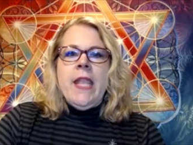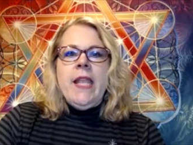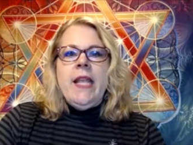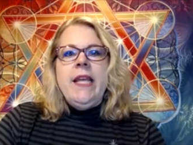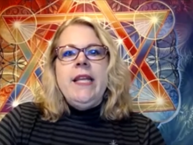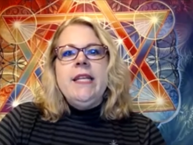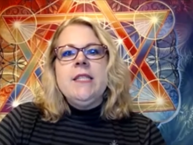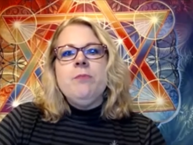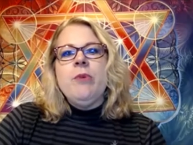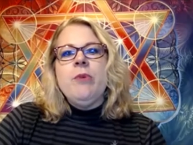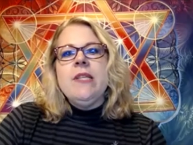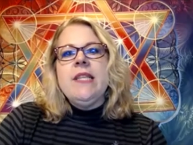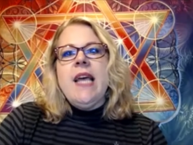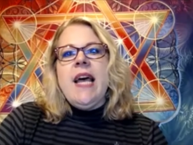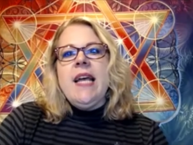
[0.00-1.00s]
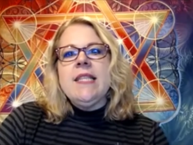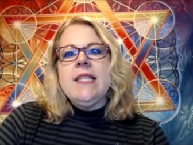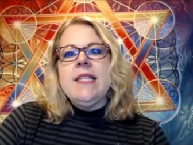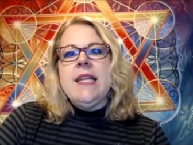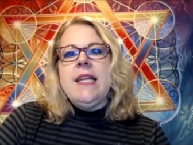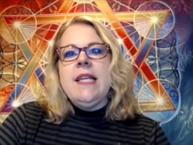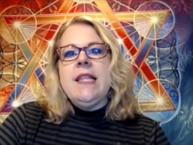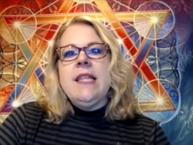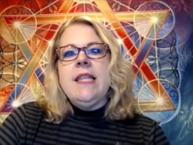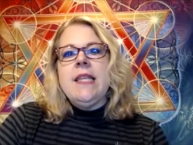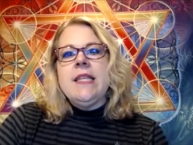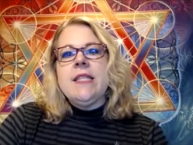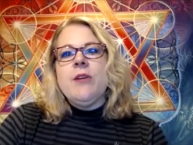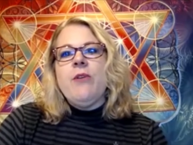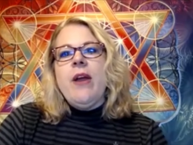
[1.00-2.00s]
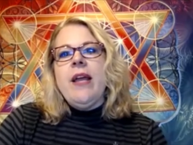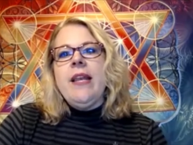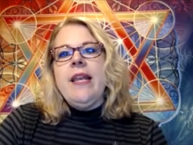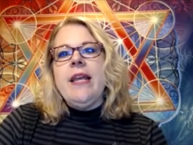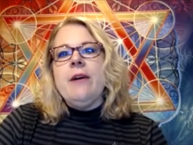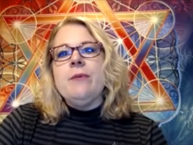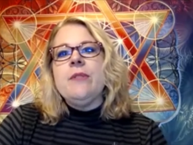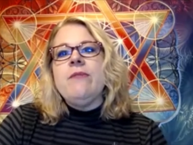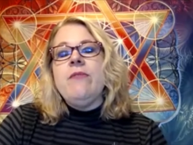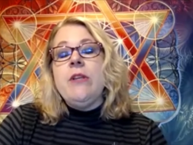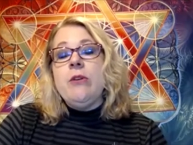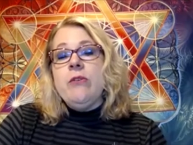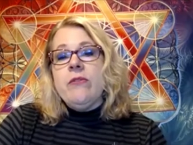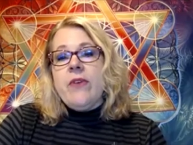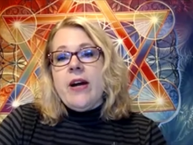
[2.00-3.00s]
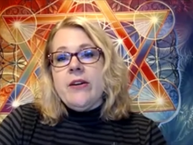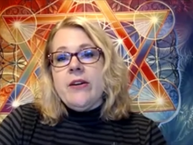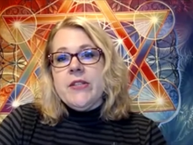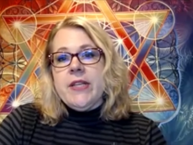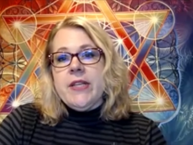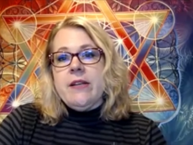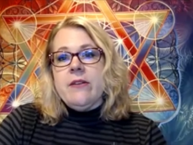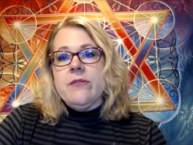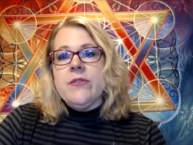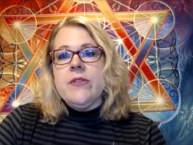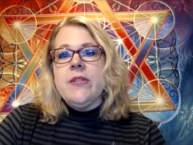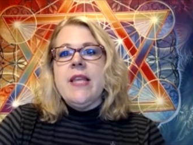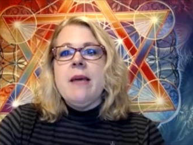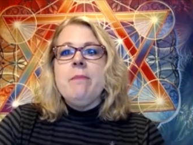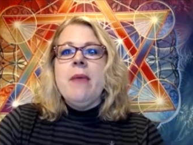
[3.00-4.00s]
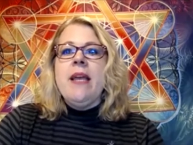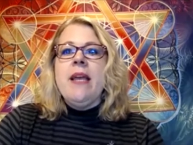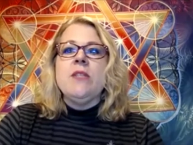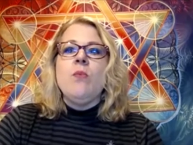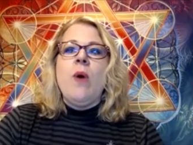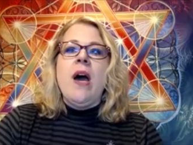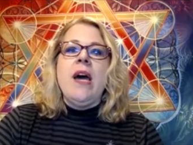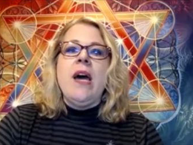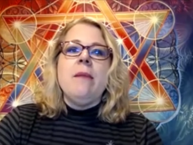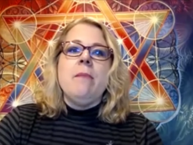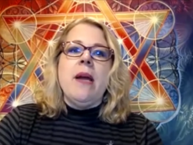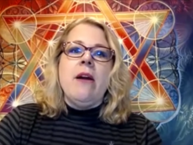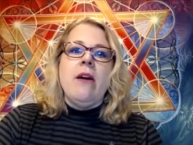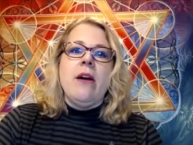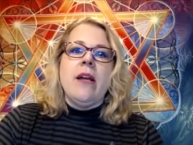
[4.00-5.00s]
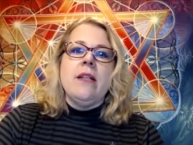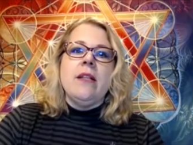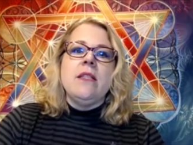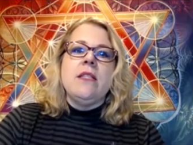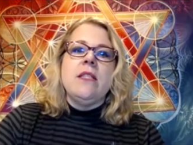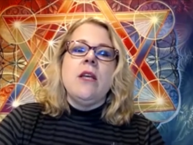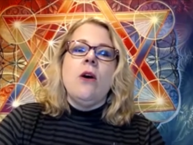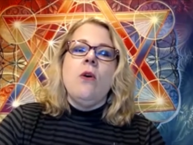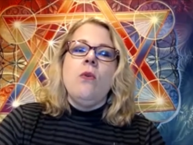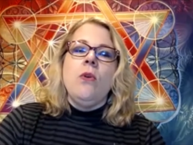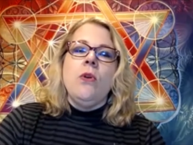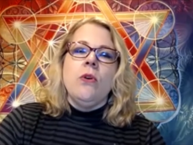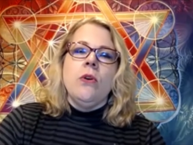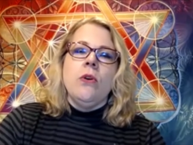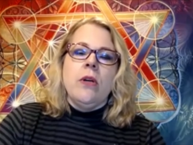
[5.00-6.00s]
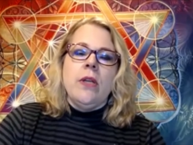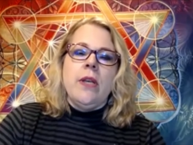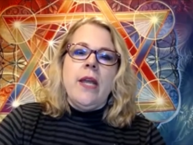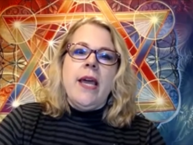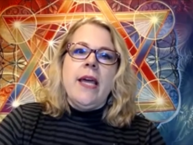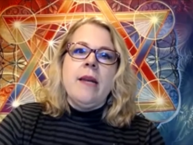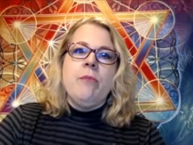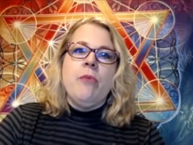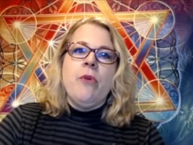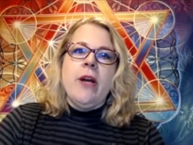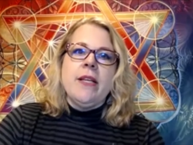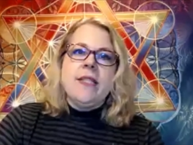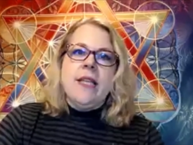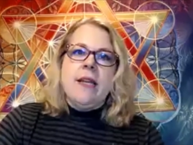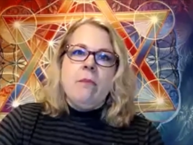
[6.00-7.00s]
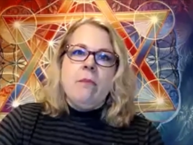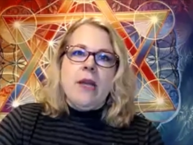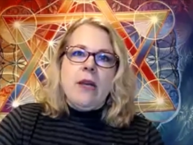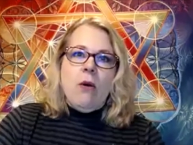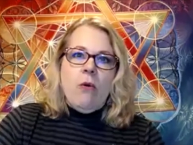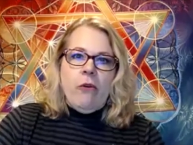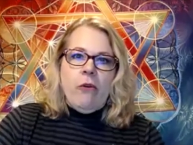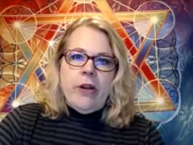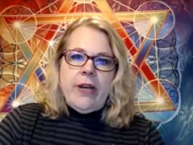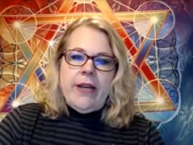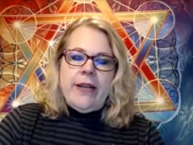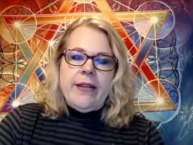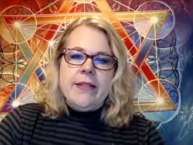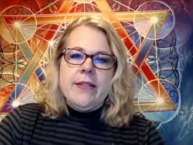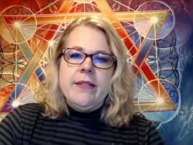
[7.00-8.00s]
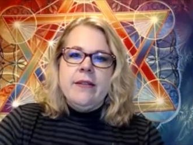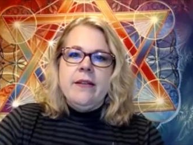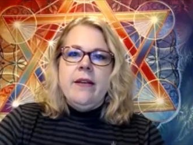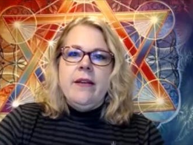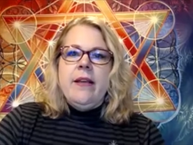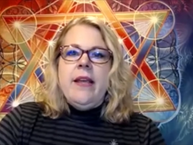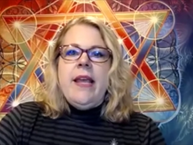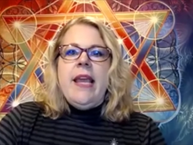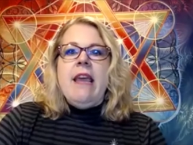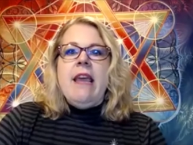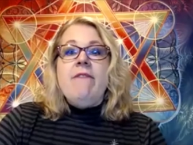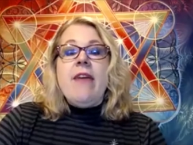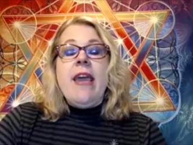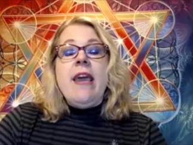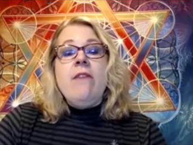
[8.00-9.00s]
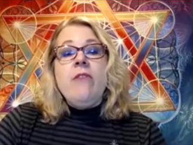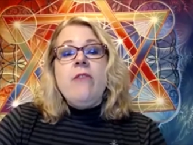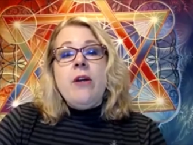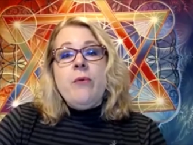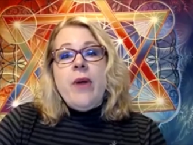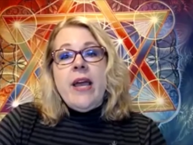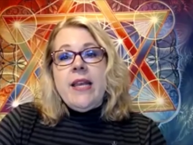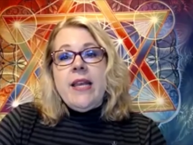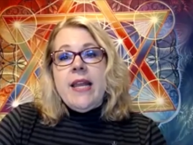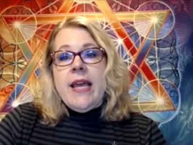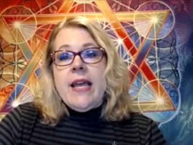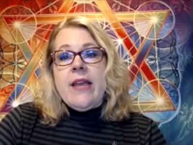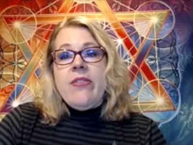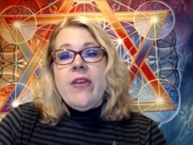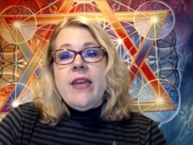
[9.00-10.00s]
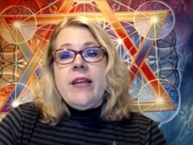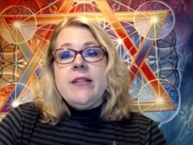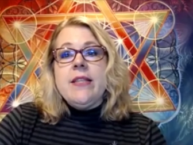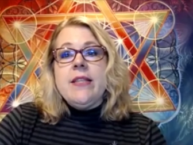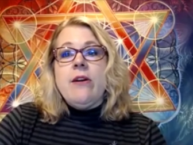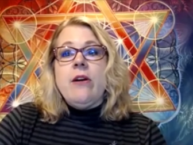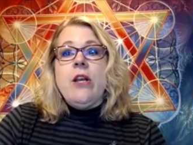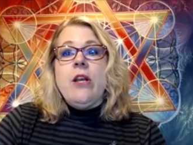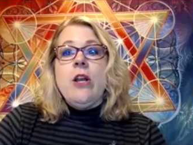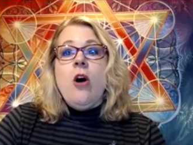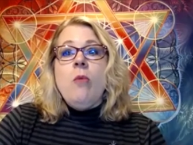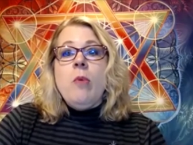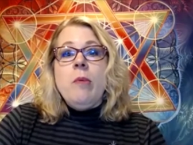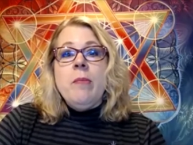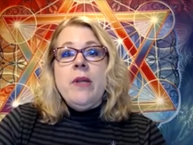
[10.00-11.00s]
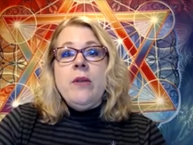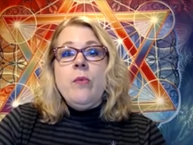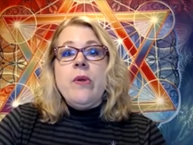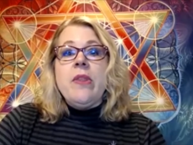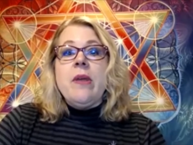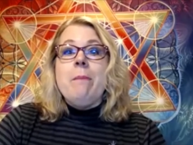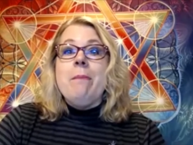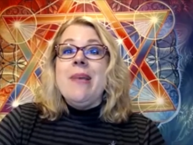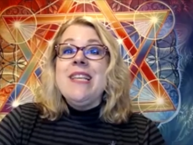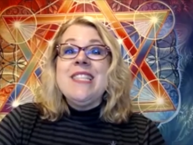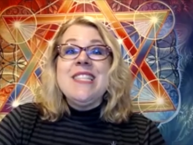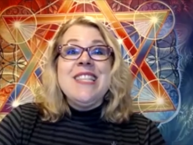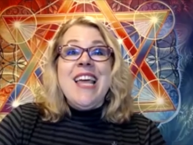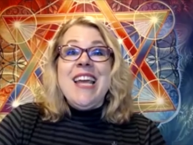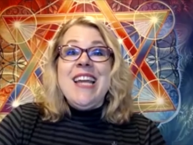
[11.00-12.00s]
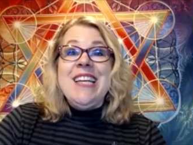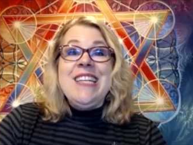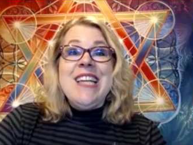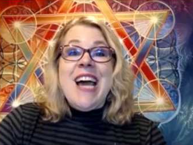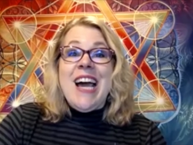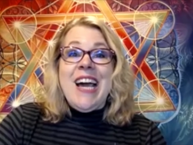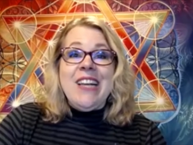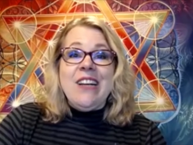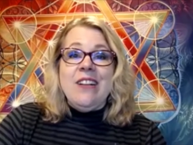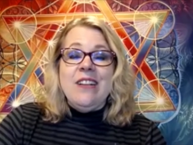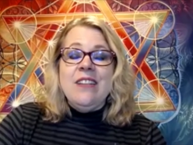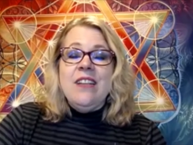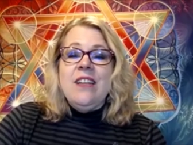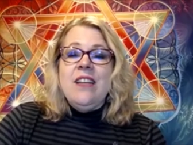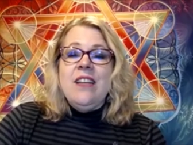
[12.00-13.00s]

It is precisely this grandiose view of ourselves that makes white Americans so good at oppressing minorities. If every redneck thinks they're a nobleman with a mislaid title,